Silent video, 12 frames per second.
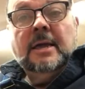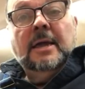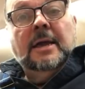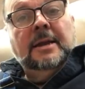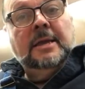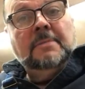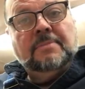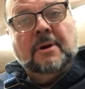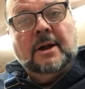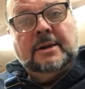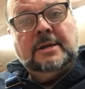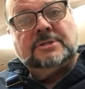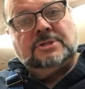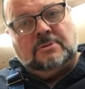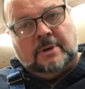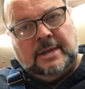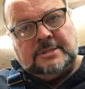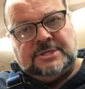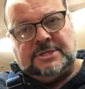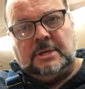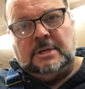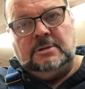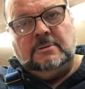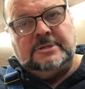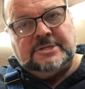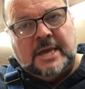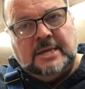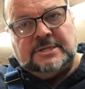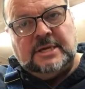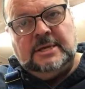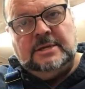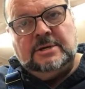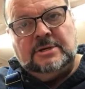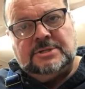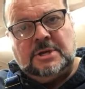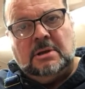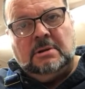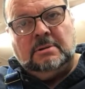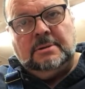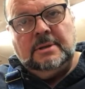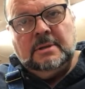and he brought his grandson, who was 18 years old,